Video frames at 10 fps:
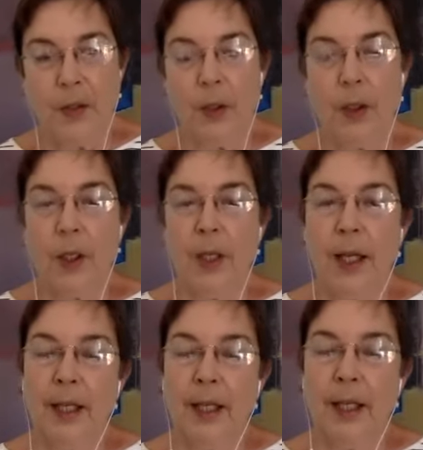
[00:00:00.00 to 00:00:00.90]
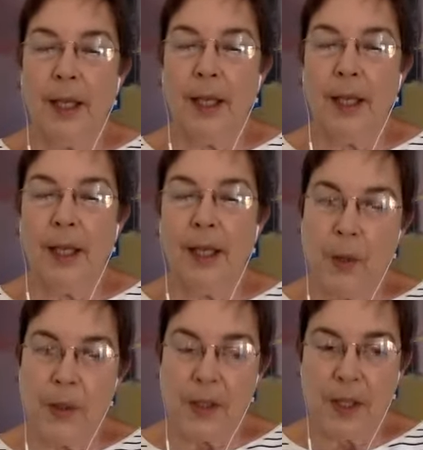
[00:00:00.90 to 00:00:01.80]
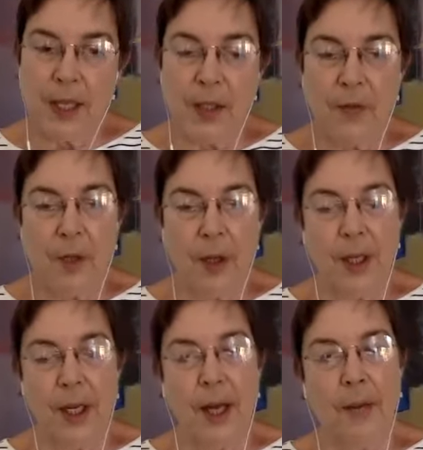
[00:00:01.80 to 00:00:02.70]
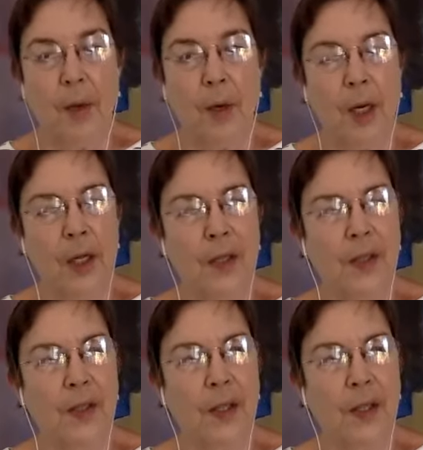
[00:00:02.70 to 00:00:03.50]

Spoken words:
to look like I was more successful than I was,